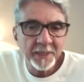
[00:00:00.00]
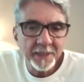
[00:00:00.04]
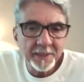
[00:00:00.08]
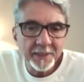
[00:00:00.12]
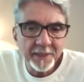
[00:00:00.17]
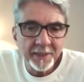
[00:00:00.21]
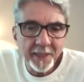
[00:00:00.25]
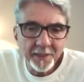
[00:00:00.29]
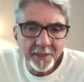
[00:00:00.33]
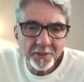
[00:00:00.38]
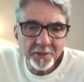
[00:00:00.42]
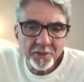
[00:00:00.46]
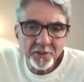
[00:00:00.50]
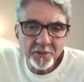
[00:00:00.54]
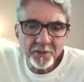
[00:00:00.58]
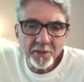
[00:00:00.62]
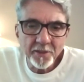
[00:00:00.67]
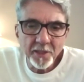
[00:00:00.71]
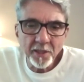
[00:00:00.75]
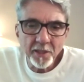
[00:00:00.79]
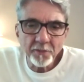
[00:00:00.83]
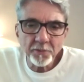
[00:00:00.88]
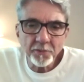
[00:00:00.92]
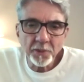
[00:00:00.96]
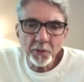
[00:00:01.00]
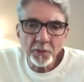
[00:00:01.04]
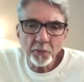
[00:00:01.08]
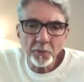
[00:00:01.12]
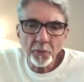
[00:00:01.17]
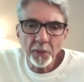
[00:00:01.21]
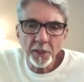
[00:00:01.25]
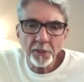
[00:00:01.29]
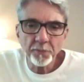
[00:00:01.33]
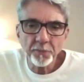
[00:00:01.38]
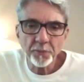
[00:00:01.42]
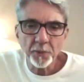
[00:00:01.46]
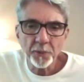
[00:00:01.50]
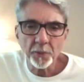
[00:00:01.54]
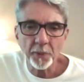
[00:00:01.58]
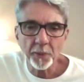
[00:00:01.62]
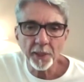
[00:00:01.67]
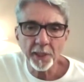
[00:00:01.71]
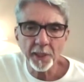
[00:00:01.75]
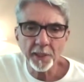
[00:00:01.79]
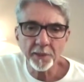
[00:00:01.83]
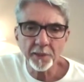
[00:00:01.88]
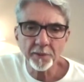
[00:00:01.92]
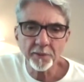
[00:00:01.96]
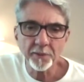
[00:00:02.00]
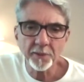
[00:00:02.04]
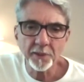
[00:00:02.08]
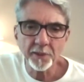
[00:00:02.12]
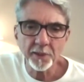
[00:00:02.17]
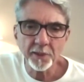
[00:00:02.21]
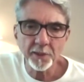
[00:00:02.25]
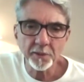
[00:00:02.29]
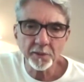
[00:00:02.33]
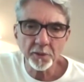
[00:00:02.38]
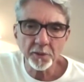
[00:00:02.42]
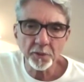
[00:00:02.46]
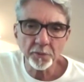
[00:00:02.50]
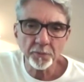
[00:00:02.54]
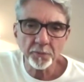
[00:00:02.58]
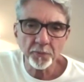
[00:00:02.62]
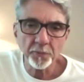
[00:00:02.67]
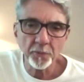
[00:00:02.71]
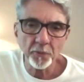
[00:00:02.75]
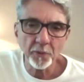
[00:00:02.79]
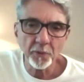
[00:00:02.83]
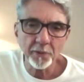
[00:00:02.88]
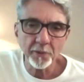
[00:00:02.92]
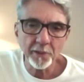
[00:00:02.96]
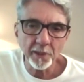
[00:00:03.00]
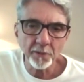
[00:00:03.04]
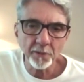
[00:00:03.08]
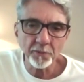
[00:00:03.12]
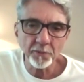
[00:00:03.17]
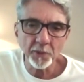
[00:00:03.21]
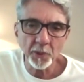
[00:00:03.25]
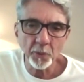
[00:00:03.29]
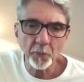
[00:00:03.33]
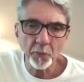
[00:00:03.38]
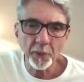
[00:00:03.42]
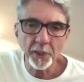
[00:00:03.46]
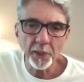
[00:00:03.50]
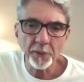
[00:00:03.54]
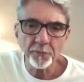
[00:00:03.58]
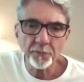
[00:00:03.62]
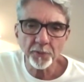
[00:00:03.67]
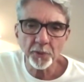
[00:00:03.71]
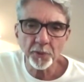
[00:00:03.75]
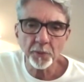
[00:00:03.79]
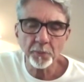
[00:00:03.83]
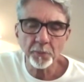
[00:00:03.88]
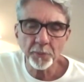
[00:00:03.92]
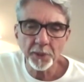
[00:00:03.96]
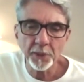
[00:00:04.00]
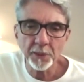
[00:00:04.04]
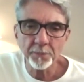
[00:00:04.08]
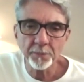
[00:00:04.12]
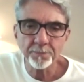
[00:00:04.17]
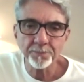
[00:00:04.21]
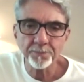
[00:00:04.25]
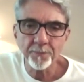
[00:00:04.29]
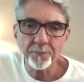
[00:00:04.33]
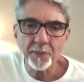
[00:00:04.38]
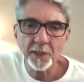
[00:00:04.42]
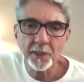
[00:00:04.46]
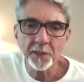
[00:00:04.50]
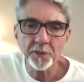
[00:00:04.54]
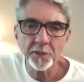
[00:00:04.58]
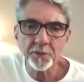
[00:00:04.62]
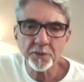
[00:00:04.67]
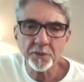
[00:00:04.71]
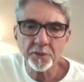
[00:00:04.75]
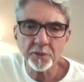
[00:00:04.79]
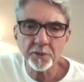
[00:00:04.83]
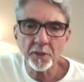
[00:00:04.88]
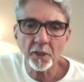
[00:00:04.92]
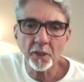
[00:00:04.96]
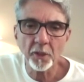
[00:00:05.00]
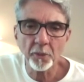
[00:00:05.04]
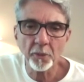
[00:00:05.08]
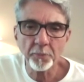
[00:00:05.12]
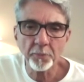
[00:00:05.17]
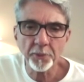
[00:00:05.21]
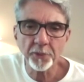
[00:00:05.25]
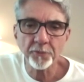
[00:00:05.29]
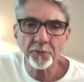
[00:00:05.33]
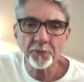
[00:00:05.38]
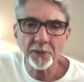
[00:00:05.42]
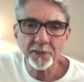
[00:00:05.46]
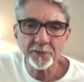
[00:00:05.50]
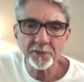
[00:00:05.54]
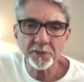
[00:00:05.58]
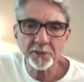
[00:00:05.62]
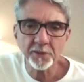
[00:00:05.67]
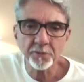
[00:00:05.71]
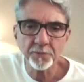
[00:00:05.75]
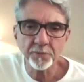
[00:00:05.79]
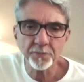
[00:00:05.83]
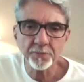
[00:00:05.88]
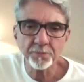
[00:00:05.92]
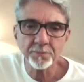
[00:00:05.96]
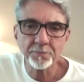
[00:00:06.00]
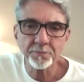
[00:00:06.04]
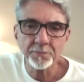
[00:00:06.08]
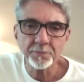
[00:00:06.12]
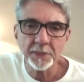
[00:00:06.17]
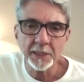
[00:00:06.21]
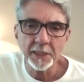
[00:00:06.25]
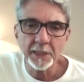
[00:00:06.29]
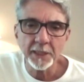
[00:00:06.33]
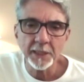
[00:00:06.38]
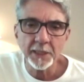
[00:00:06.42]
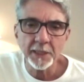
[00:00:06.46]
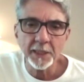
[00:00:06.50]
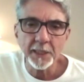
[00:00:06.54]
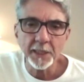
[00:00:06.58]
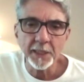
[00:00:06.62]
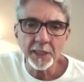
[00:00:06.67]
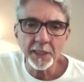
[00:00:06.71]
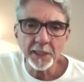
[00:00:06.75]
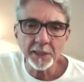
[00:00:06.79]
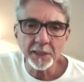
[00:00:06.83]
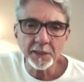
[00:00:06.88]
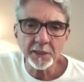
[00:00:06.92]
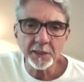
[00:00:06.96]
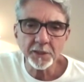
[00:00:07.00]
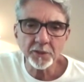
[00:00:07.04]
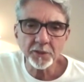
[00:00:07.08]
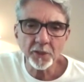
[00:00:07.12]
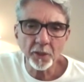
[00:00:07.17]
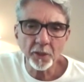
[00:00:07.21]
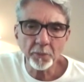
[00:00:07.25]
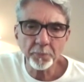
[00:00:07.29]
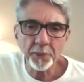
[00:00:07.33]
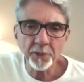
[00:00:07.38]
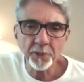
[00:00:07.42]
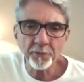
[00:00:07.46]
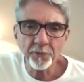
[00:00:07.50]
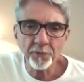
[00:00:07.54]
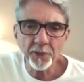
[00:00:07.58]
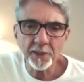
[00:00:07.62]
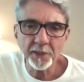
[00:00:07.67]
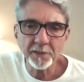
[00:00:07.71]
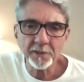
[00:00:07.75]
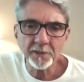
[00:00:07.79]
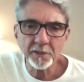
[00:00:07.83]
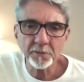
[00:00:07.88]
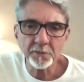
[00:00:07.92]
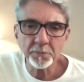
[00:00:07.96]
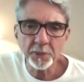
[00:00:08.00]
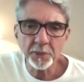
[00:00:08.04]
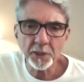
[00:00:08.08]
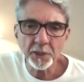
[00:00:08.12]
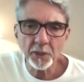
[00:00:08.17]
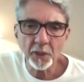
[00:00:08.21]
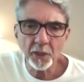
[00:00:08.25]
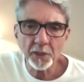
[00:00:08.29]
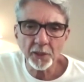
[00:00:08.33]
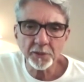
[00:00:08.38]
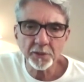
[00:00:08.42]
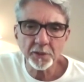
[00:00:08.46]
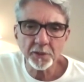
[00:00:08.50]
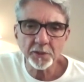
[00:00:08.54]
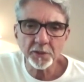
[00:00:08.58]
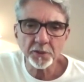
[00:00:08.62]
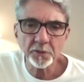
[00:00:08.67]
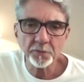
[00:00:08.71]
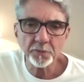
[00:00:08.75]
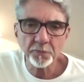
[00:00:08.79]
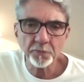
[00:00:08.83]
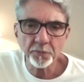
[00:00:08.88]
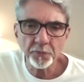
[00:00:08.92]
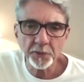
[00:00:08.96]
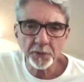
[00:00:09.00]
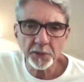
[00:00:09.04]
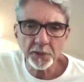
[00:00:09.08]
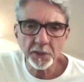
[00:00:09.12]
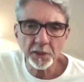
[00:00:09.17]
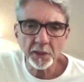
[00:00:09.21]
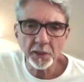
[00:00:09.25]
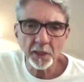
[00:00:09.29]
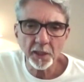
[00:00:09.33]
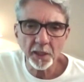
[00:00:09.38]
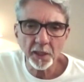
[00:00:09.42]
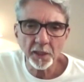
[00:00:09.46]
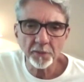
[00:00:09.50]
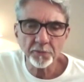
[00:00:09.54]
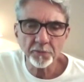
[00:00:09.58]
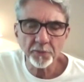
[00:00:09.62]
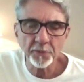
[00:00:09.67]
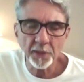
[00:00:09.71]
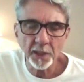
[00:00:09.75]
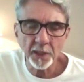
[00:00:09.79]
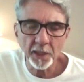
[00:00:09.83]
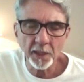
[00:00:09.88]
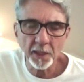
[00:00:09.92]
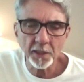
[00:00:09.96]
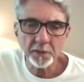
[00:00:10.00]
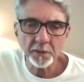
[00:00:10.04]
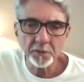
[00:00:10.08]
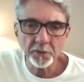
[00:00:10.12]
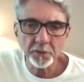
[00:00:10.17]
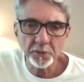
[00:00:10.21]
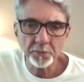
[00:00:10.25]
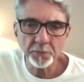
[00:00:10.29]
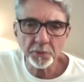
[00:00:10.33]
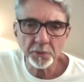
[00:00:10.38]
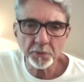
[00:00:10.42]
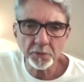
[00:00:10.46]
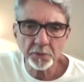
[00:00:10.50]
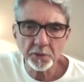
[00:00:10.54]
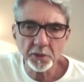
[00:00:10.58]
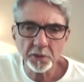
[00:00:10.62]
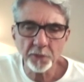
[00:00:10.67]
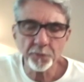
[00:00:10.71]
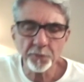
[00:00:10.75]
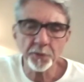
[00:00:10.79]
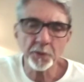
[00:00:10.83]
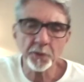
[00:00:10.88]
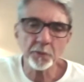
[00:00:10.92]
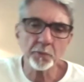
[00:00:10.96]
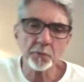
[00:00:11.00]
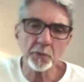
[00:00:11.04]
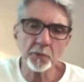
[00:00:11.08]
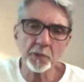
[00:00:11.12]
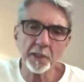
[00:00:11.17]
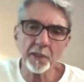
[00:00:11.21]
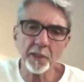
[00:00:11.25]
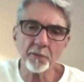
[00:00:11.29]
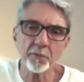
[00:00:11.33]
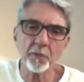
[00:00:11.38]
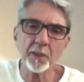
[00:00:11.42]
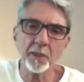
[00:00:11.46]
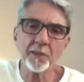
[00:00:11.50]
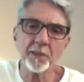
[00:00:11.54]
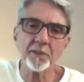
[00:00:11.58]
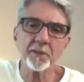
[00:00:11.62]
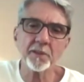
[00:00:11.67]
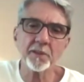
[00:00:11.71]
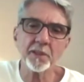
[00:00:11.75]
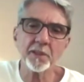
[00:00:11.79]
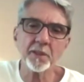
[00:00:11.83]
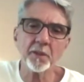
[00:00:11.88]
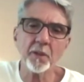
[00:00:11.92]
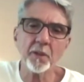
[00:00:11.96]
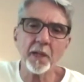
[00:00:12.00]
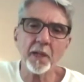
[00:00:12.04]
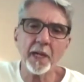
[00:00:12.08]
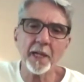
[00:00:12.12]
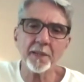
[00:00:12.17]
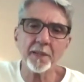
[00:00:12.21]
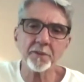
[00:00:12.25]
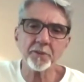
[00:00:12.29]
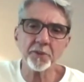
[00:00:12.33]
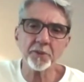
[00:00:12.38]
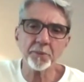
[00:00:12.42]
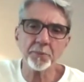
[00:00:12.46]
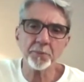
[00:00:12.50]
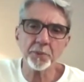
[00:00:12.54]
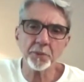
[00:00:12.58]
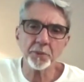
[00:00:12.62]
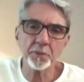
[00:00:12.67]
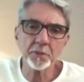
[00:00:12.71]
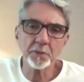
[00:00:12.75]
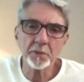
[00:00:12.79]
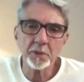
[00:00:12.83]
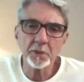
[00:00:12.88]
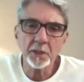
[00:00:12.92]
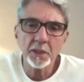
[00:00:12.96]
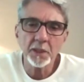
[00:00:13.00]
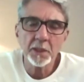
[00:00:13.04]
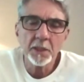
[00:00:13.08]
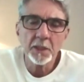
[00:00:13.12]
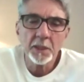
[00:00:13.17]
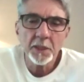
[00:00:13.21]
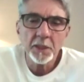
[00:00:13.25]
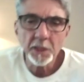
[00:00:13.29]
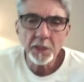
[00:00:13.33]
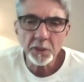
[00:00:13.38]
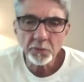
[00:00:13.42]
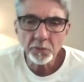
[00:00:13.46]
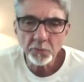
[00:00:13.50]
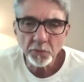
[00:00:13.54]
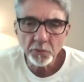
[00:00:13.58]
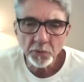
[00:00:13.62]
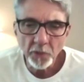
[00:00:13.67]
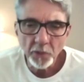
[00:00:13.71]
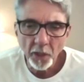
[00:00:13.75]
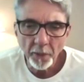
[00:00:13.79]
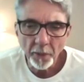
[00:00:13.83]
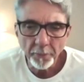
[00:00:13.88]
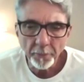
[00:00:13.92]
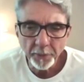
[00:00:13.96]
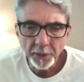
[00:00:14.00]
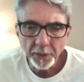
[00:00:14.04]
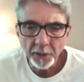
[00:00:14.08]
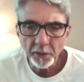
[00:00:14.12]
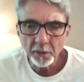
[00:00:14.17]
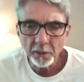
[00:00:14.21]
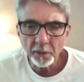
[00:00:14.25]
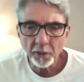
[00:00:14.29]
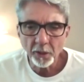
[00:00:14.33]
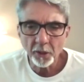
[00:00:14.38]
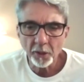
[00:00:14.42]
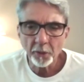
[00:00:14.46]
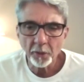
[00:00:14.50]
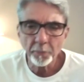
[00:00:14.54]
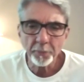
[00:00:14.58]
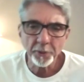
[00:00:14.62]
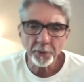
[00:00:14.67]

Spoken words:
that is never away from anything, therefore never away from me. It's all pervasive. And it's all pervasive because it's free of attributes. If it would have one single attribute, it would not be all